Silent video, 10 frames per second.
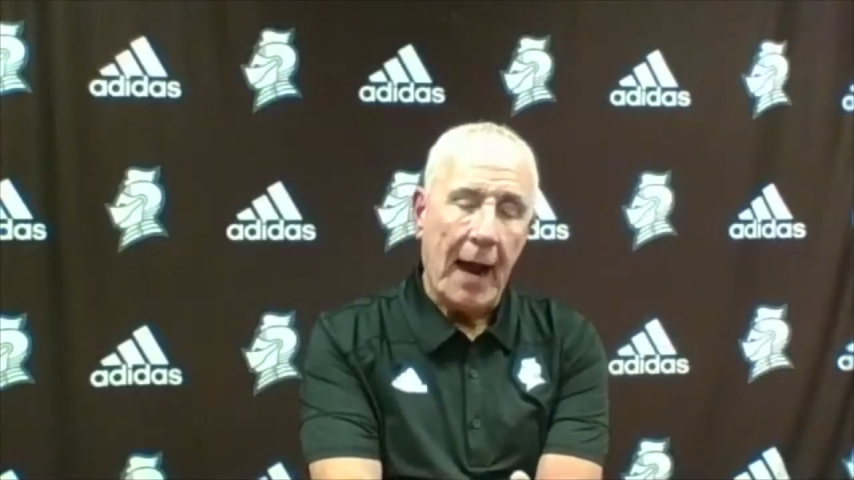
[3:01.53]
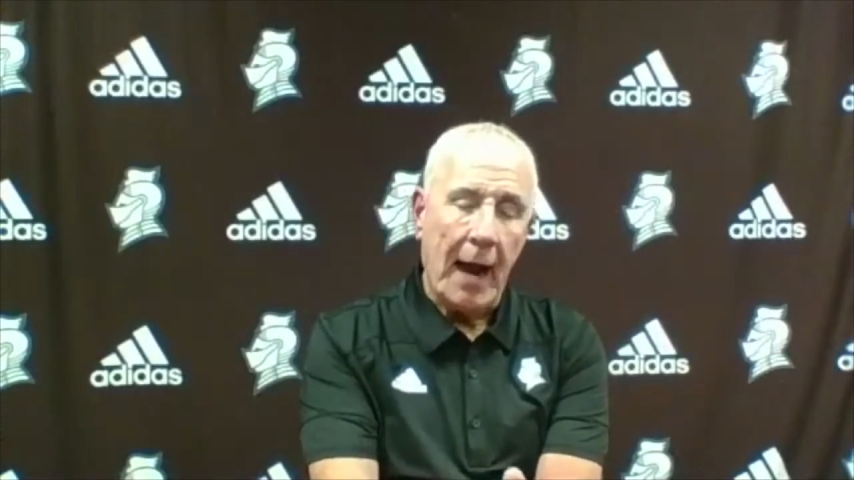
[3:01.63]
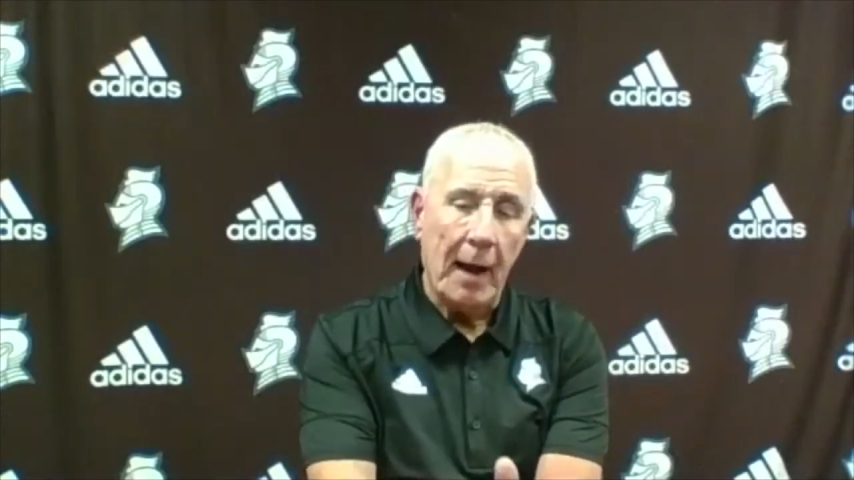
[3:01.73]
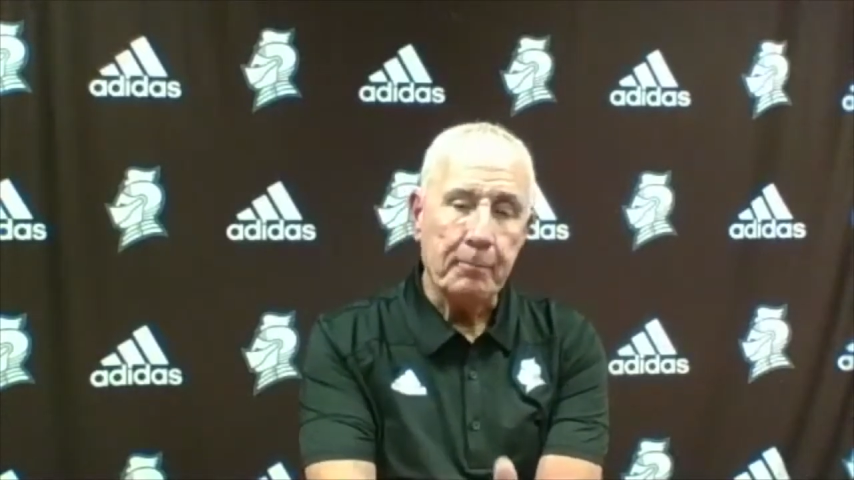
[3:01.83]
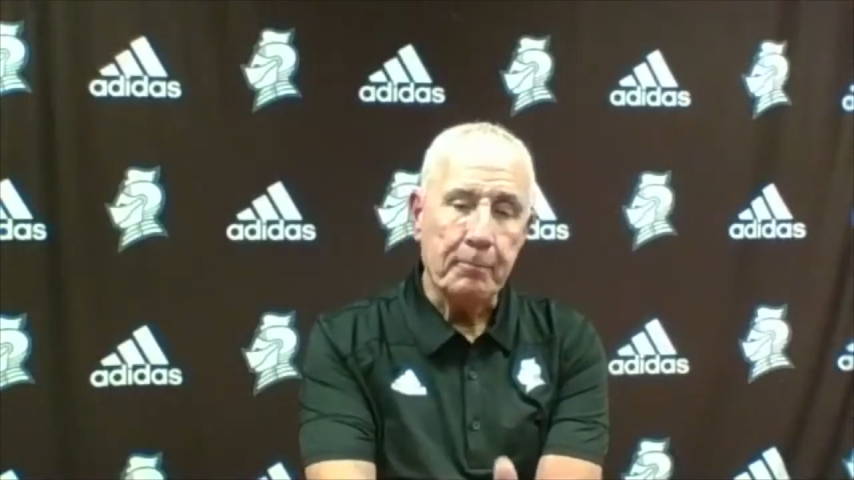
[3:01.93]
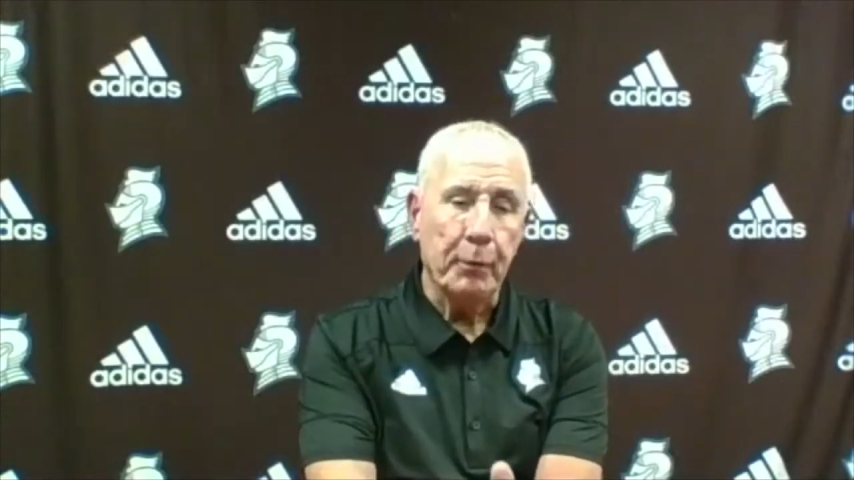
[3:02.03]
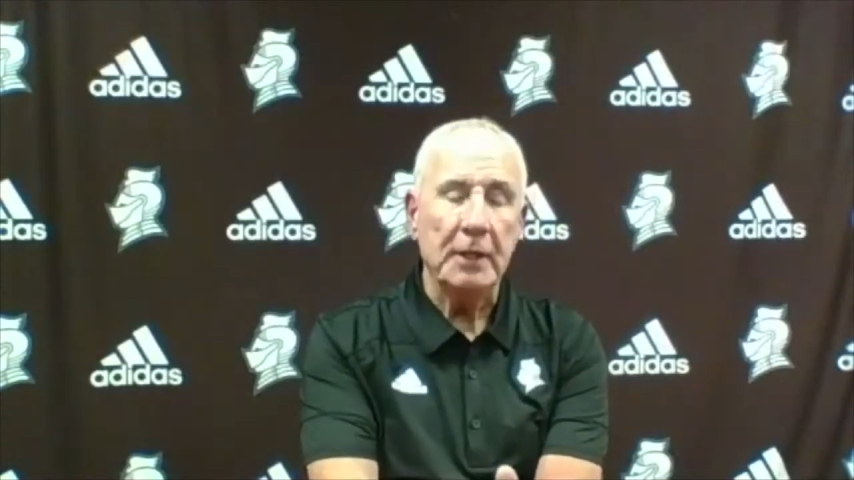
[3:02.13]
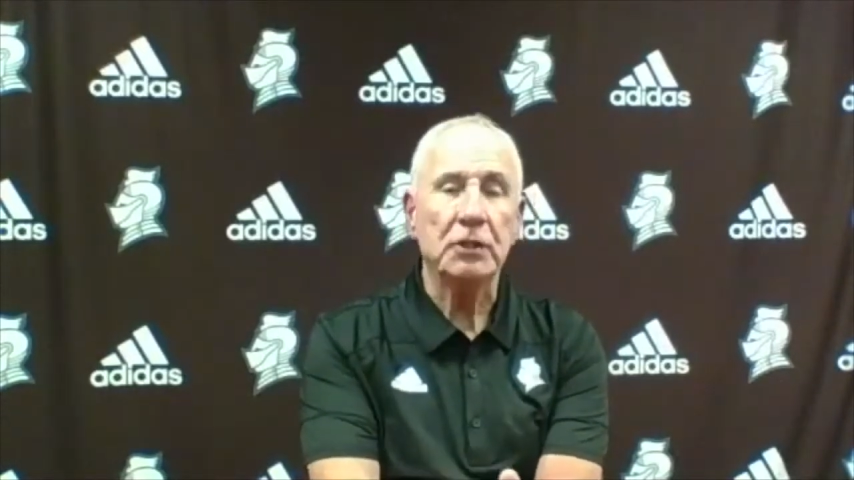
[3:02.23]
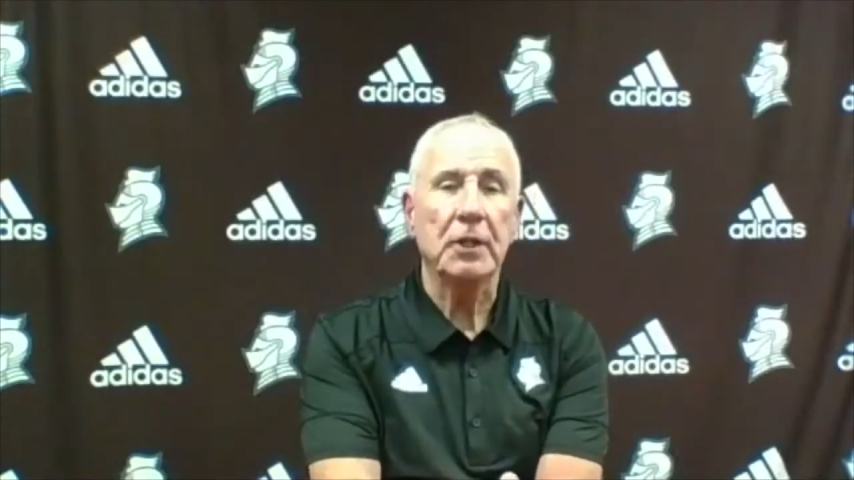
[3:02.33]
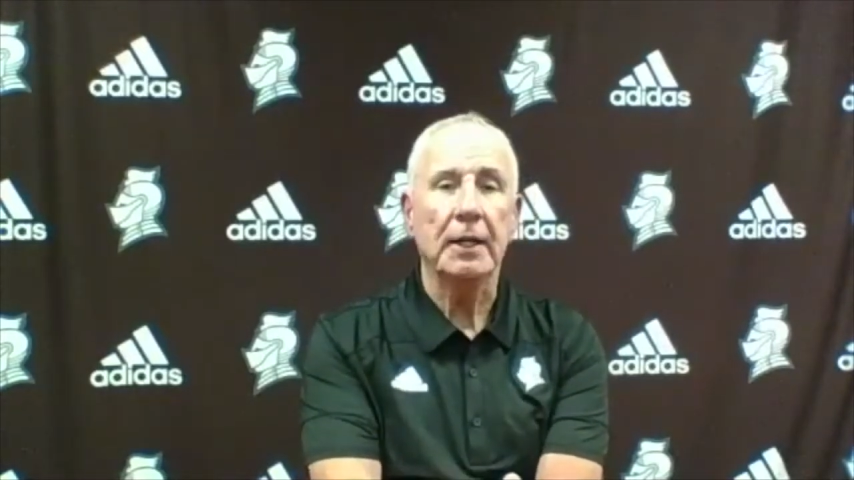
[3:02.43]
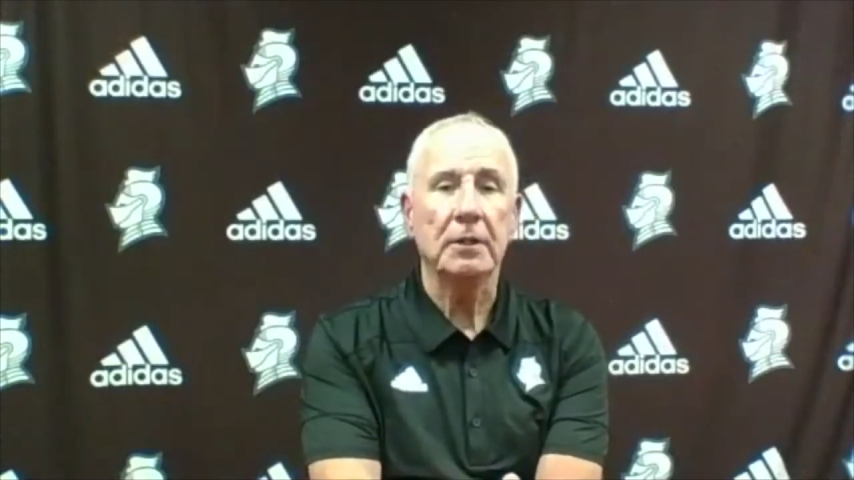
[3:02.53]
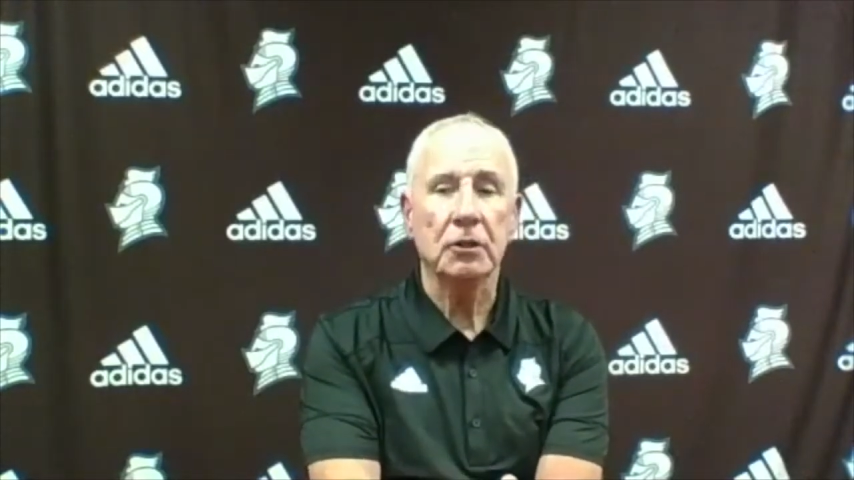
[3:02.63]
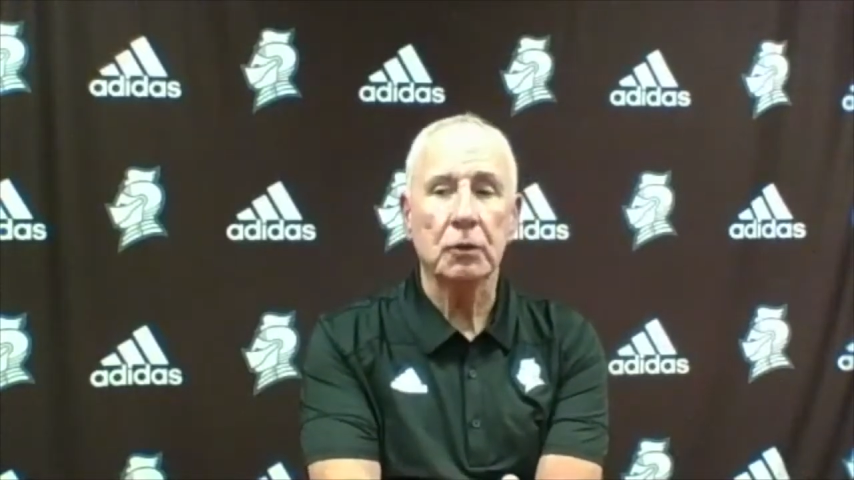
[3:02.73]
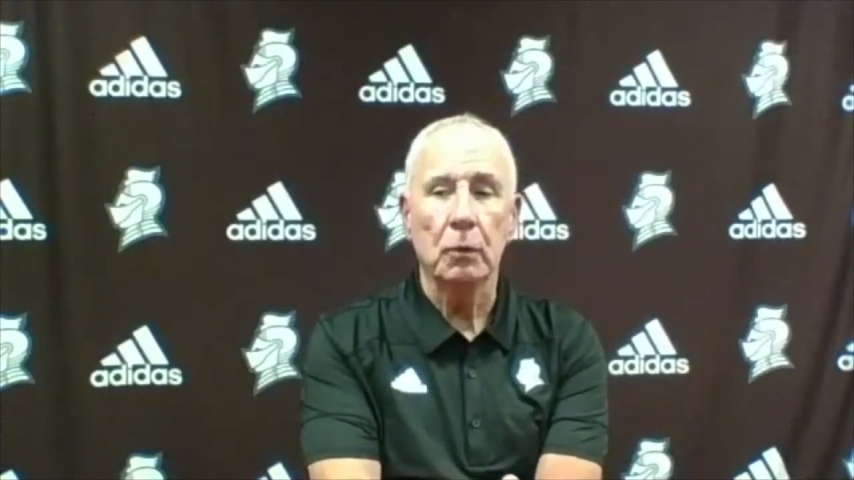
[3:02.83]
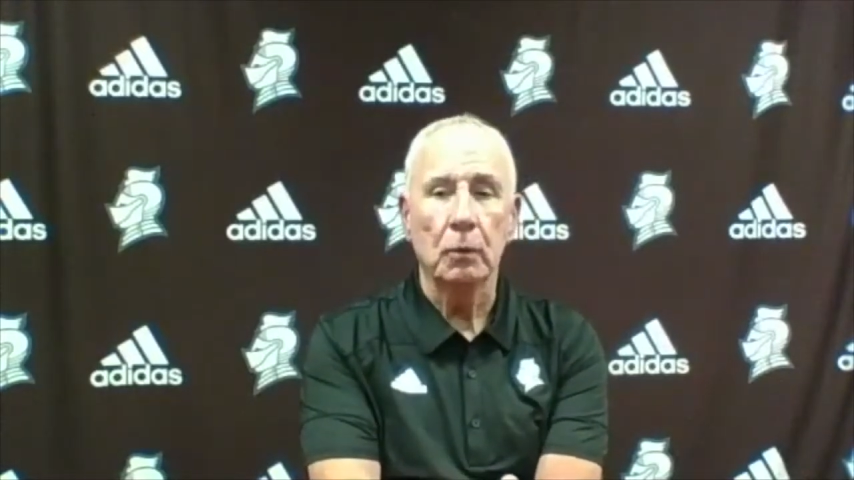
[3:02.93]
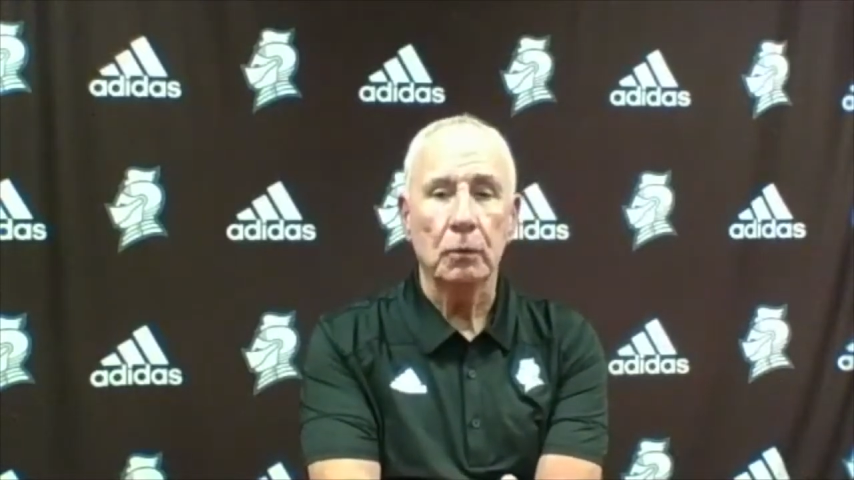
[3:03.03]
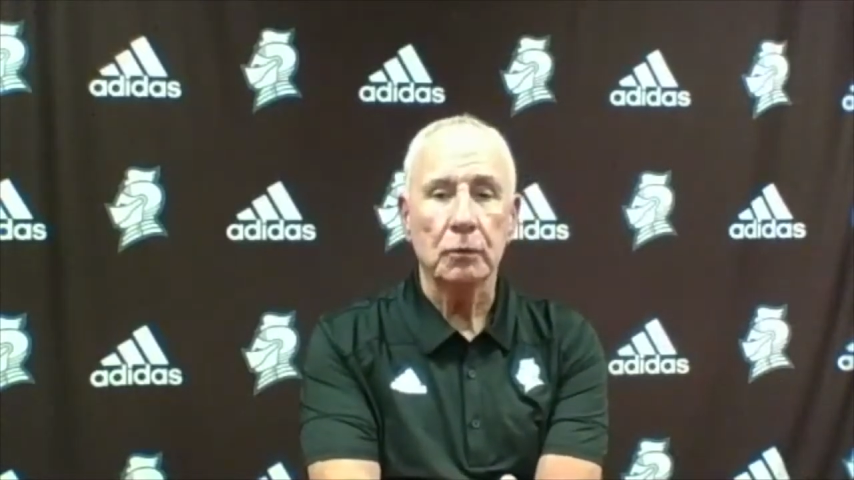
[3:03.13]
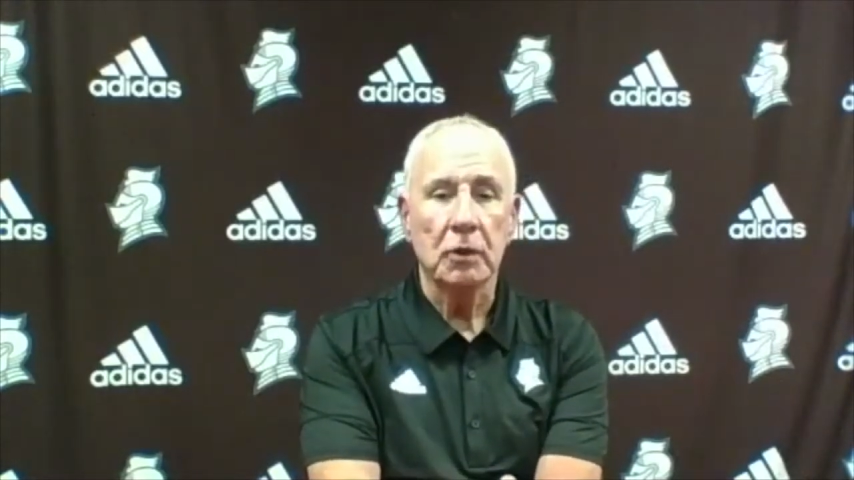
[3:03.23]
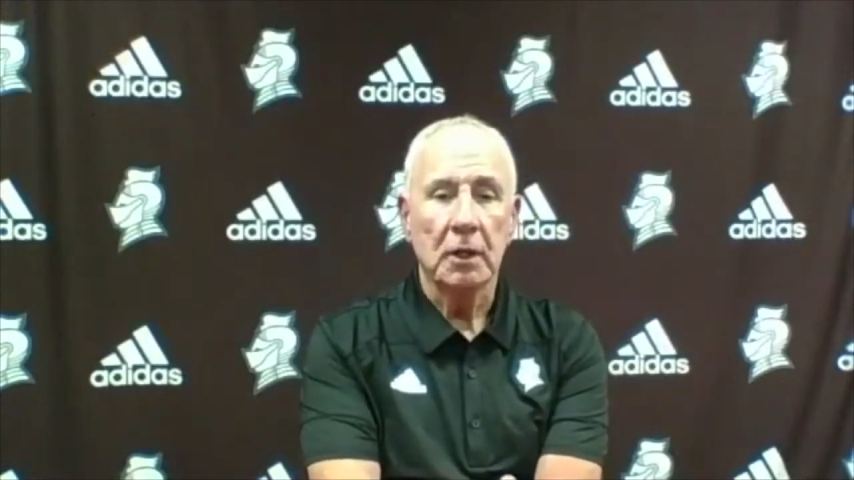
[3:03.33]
appreciate the schools.